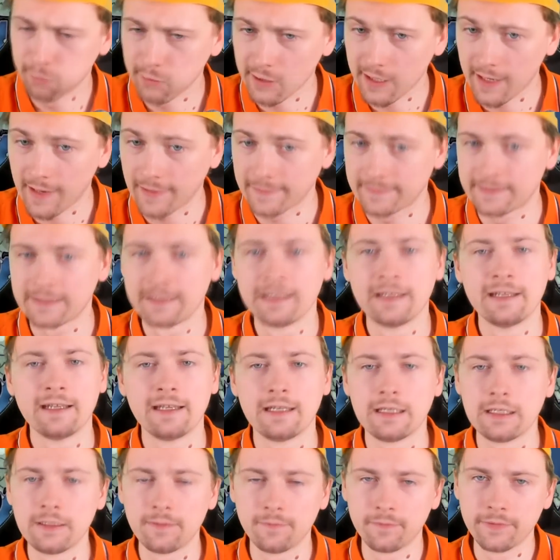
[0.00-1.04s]
But
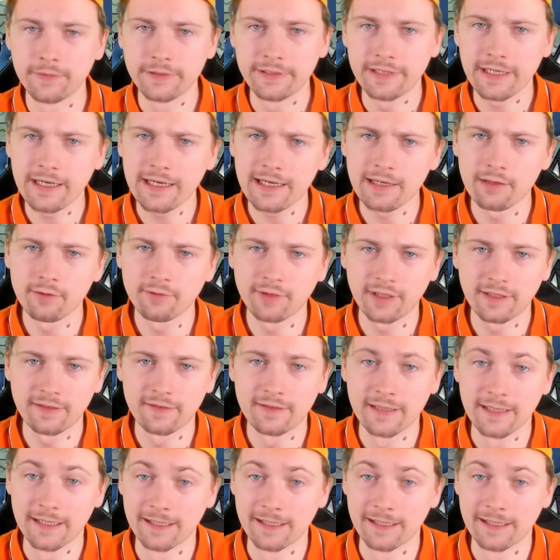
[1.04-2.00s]
if we take a look at